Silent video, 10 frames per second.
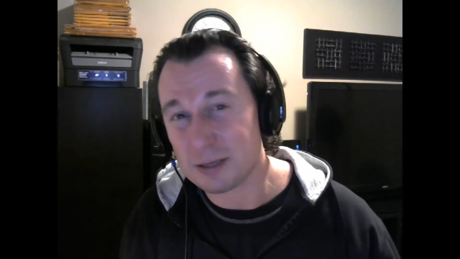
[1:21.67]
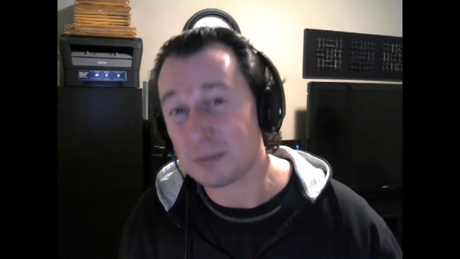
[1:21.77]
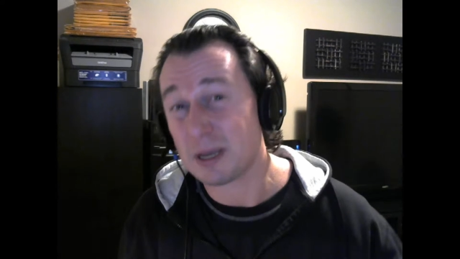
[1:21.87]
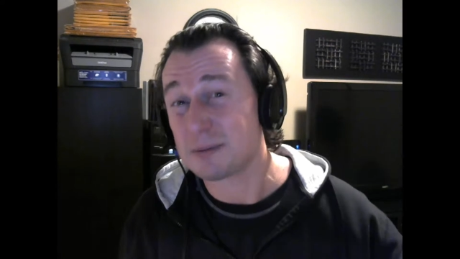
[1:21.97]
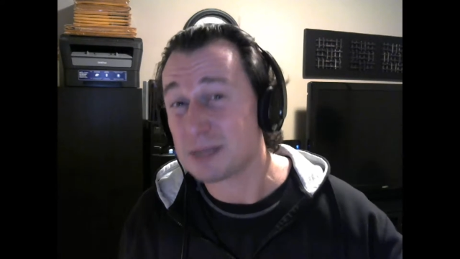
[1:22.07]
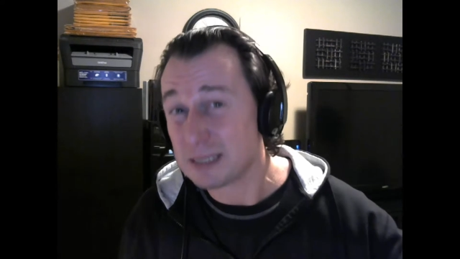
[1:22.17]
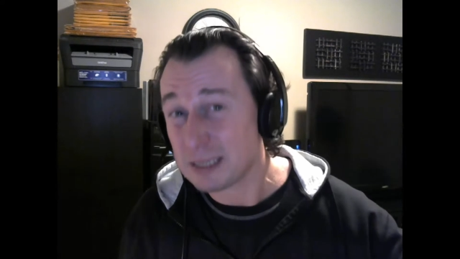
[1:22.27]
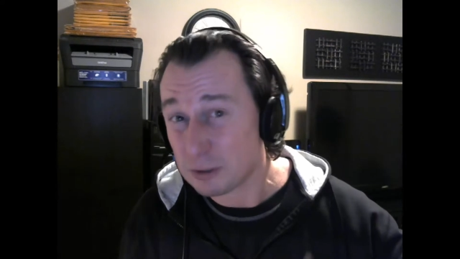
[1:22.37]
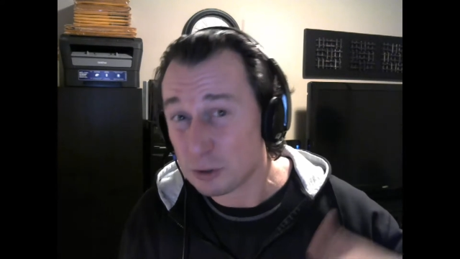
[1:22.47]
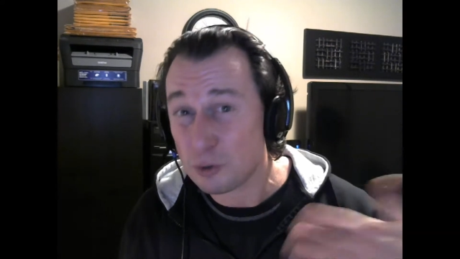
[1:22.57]
sometimes a
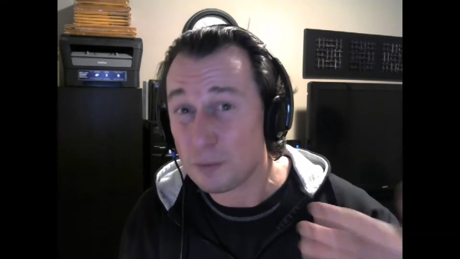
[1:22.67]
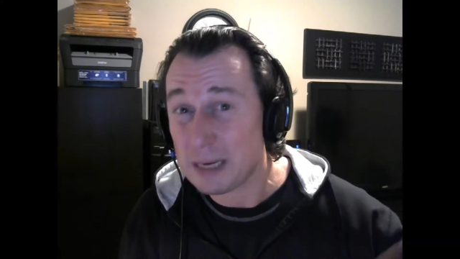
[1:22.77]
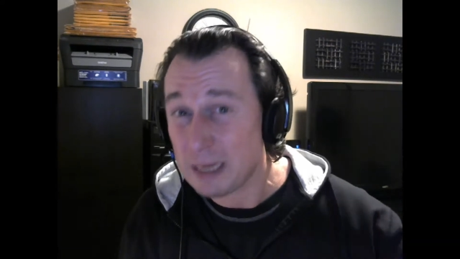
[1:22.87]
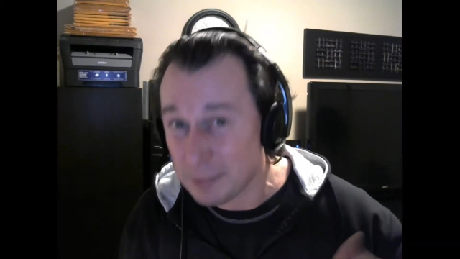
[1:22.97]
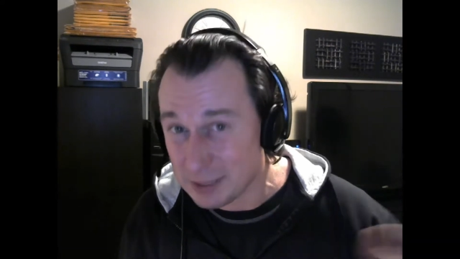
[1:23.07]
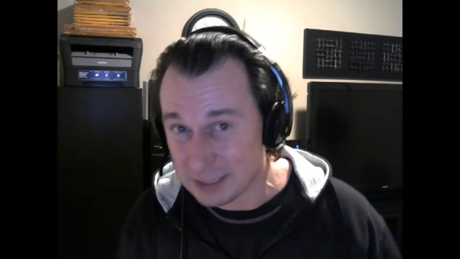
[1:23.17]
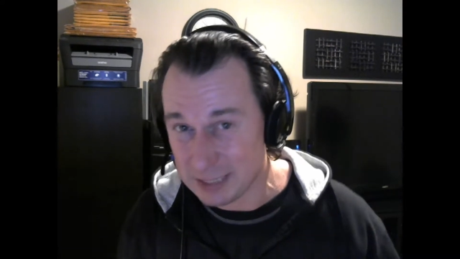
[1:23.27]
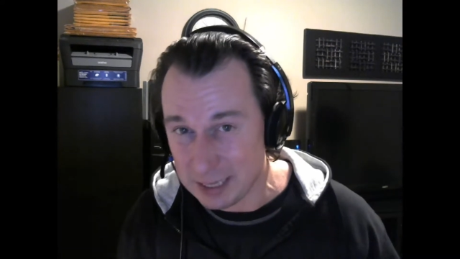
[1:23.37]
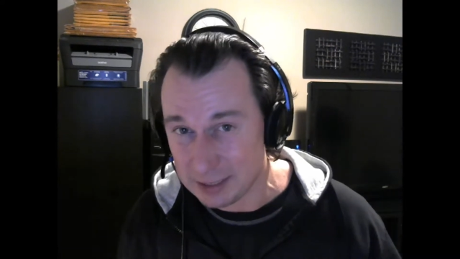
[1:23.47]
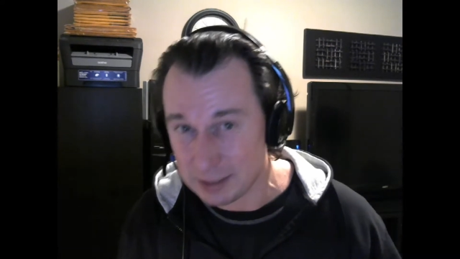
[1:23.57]
little too many
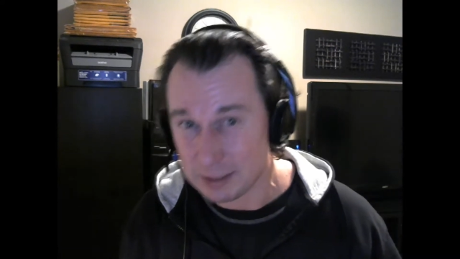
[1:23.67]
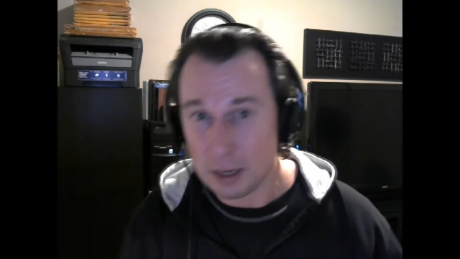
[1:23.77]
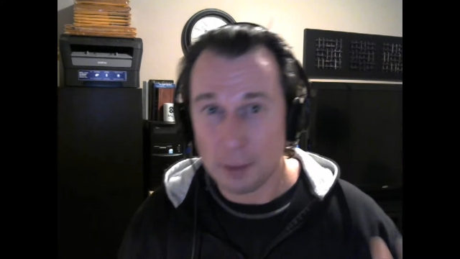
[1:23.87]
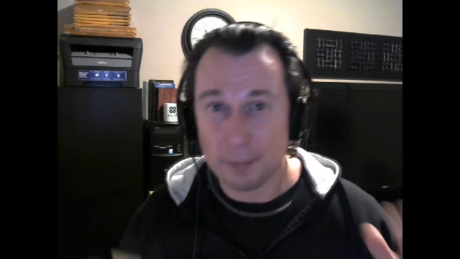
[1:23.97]
mistakes,